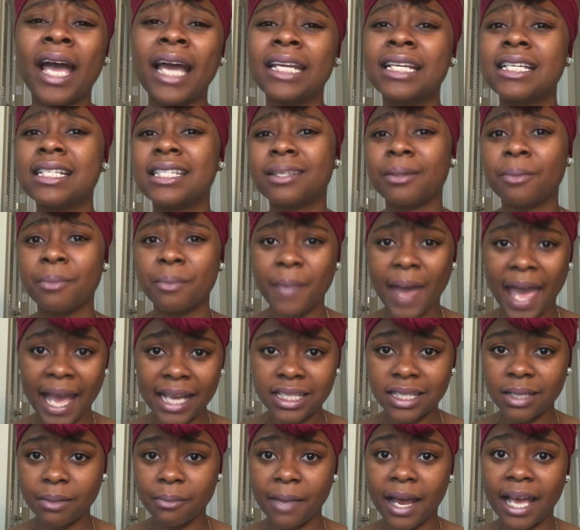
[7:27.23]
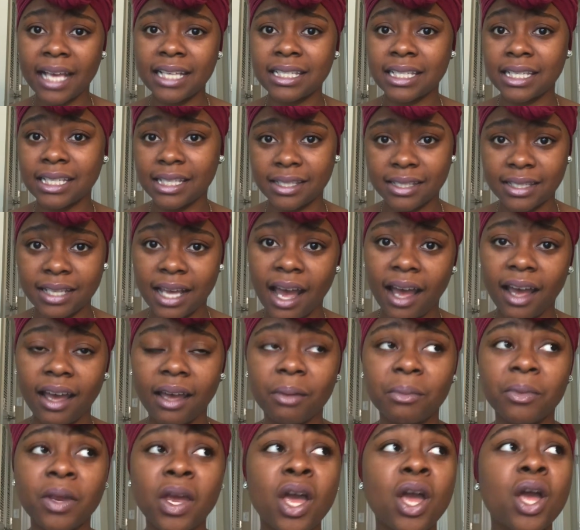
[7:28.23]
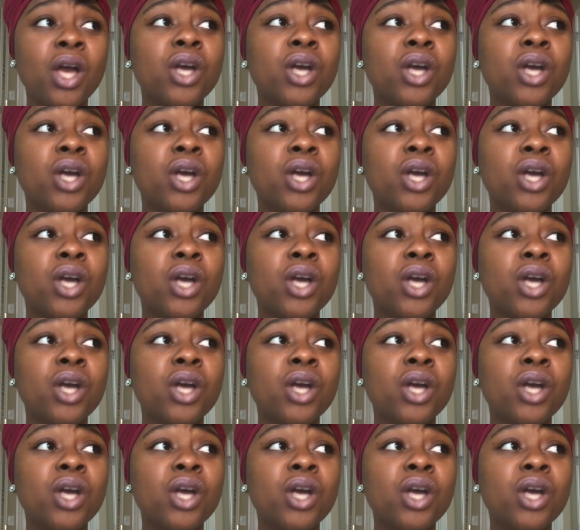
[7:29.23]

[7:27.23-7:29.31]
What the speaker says: I need to maximize this time.